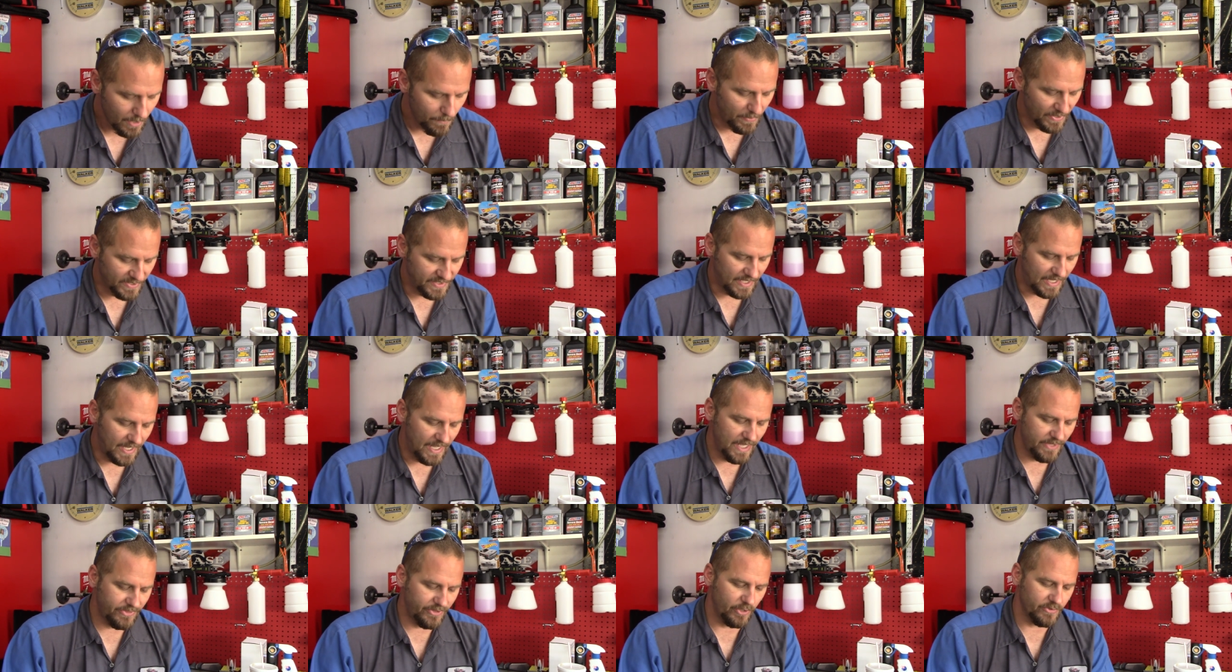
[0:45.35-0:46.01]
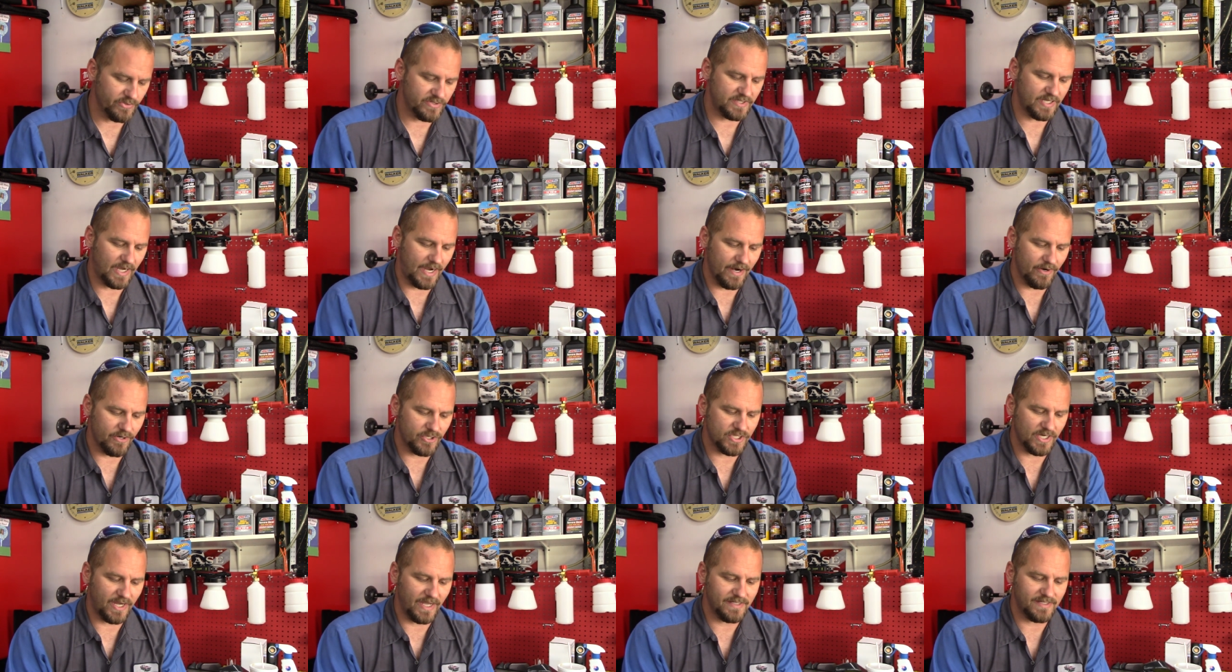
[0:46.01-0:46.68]
But the Ethos
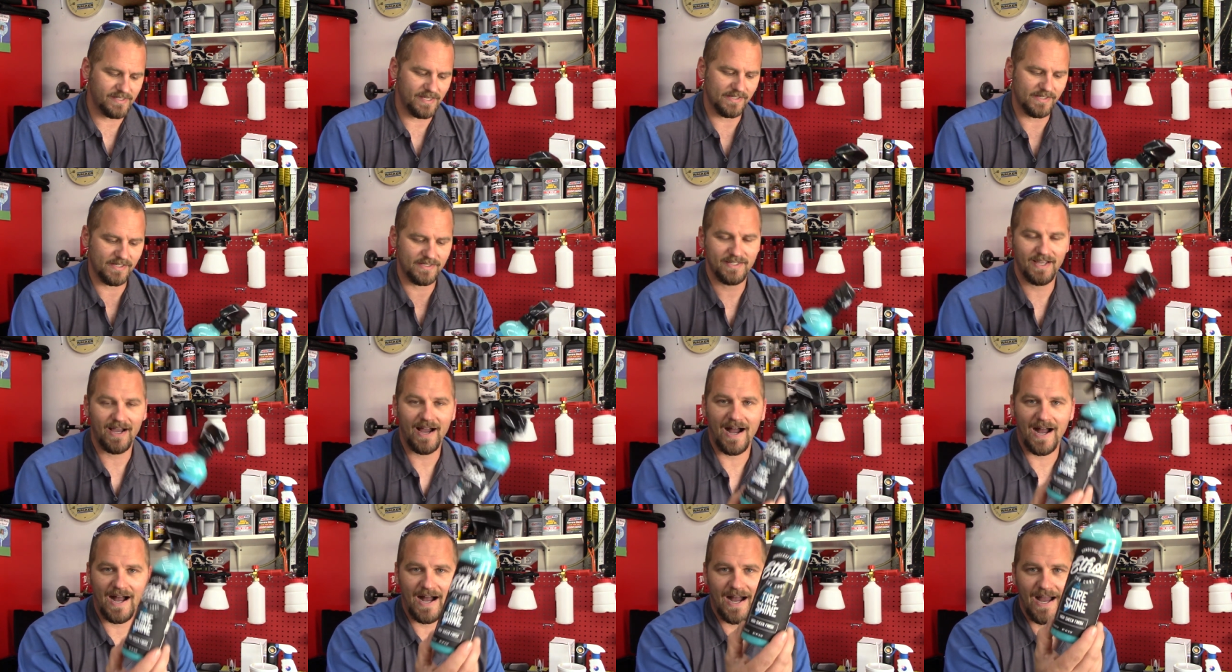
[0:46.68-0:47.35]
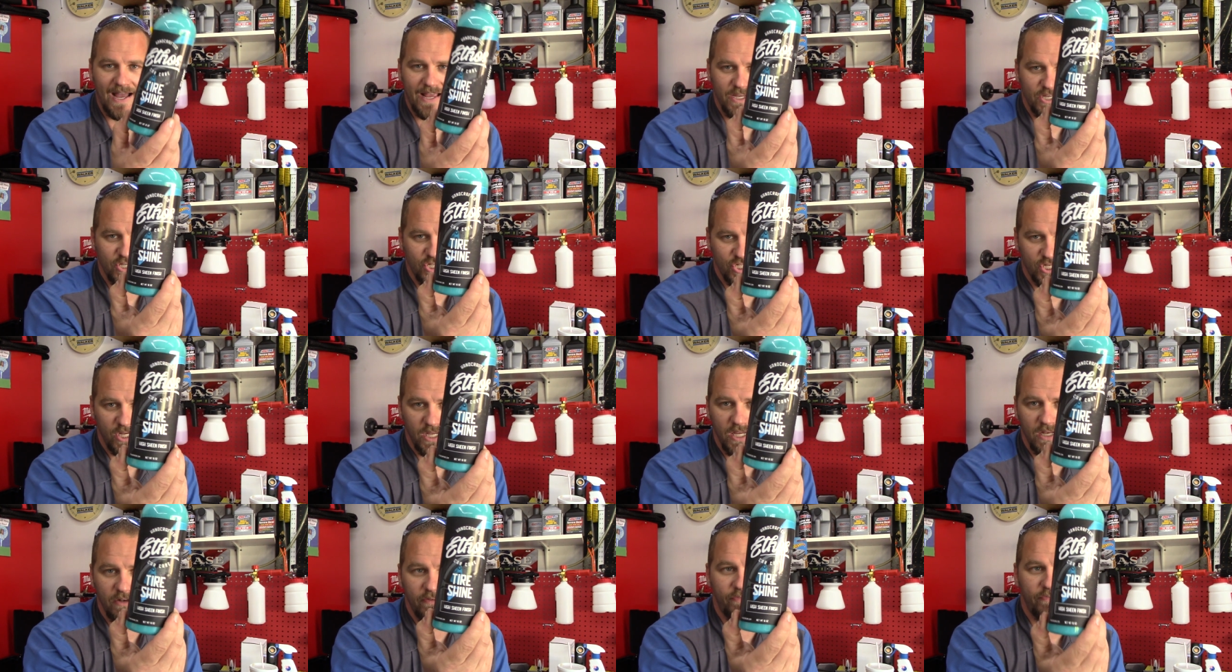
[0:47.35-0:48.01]
tire shine says it's a high
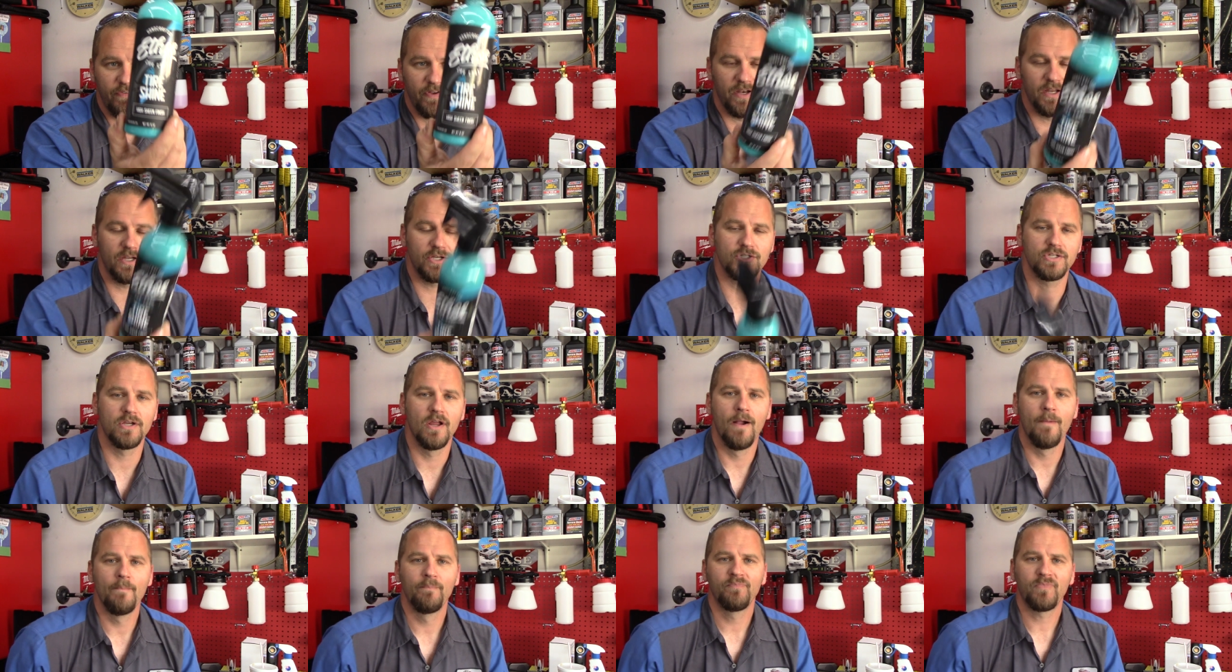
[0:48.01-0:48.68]
sheen finish.